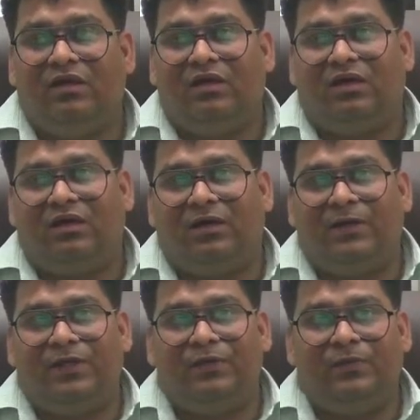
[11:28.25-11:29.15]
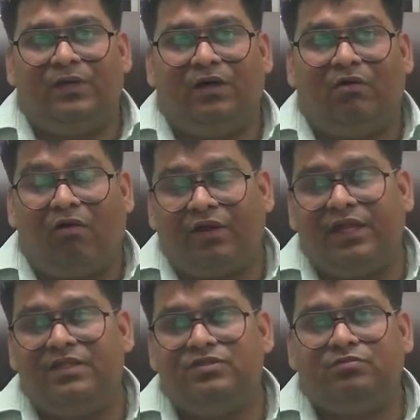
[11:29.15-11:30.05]

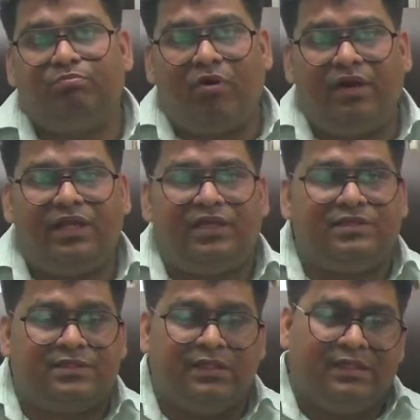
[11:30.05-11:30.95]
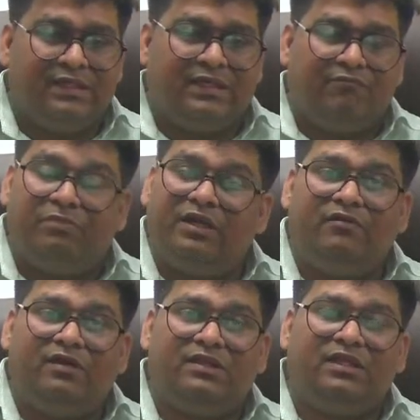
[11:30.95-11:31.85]
organism bodies,
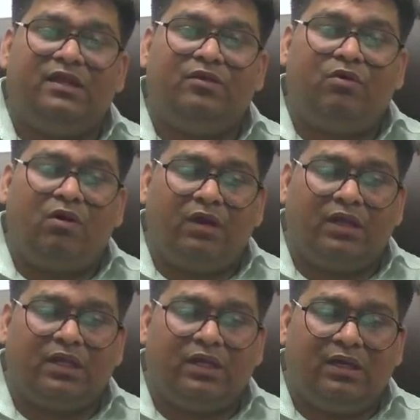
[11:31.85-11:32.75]
but they are not,